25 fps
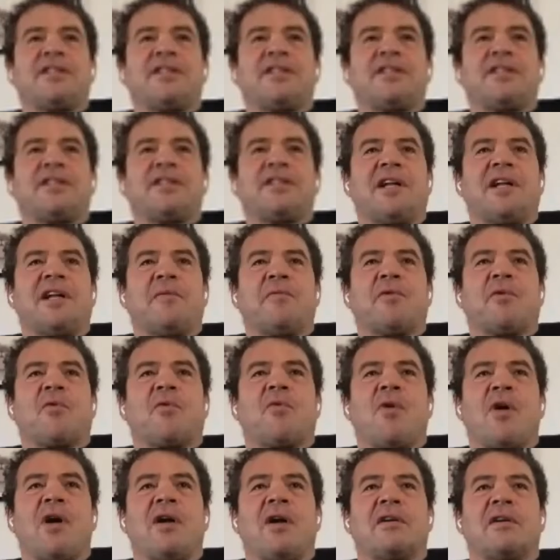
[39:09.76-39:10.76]
number
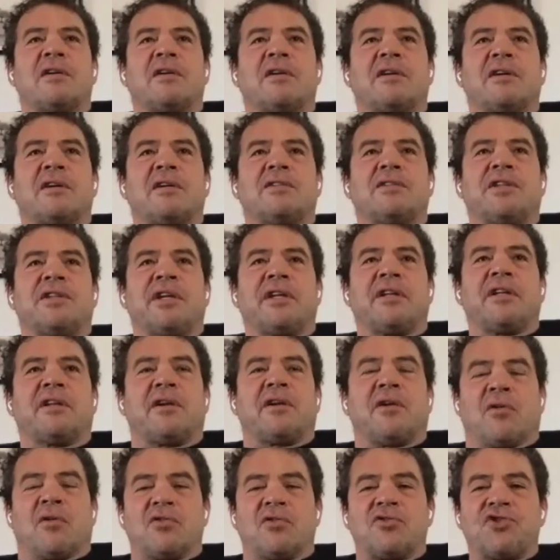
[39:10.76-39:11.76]
one is the, the
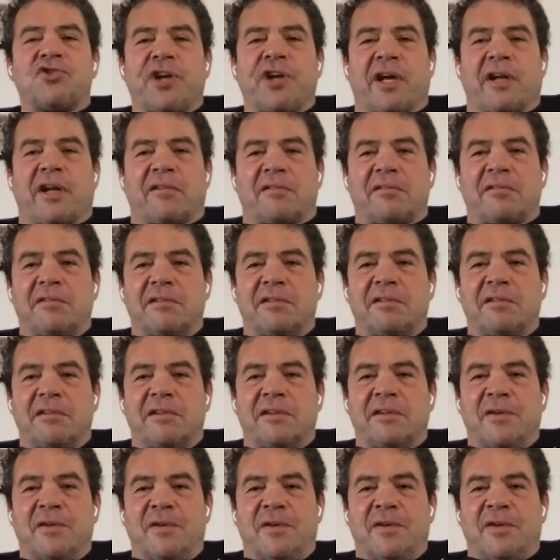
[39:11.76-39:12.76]
North Channel,
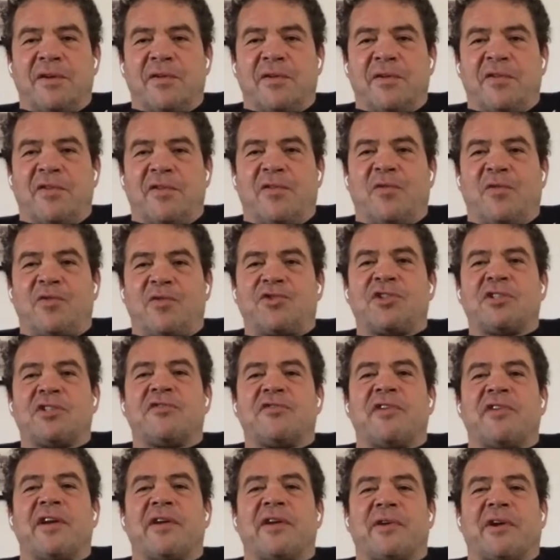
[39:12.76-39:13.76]
which is
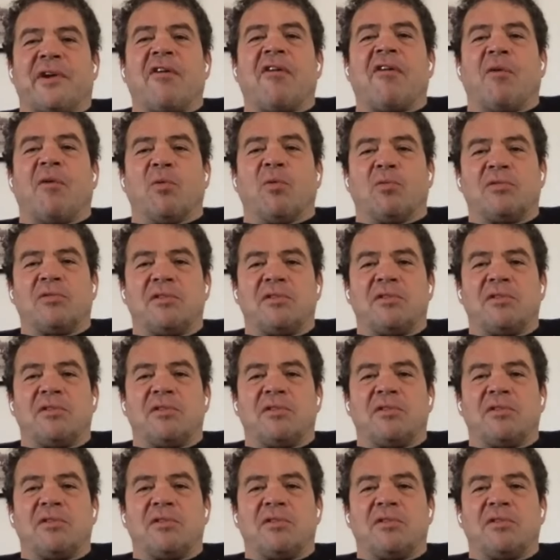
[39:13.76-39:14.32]
very cold,